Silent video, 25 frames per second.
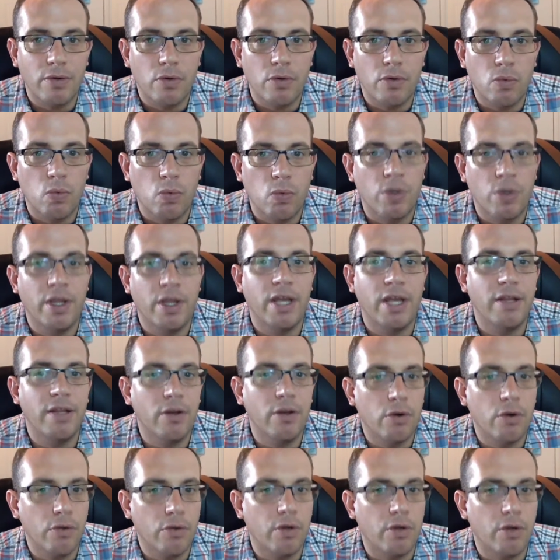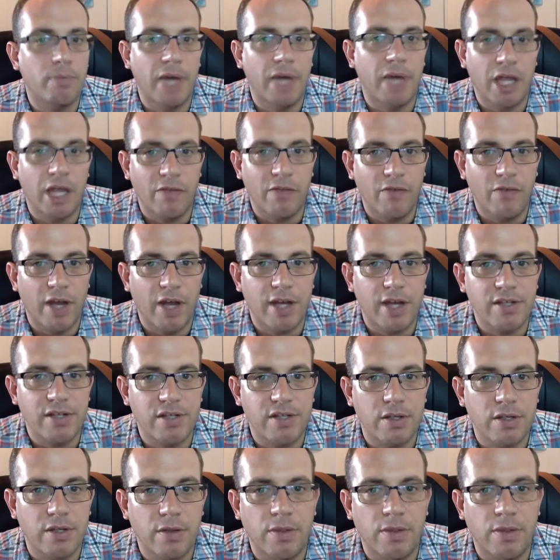when they know their math facts.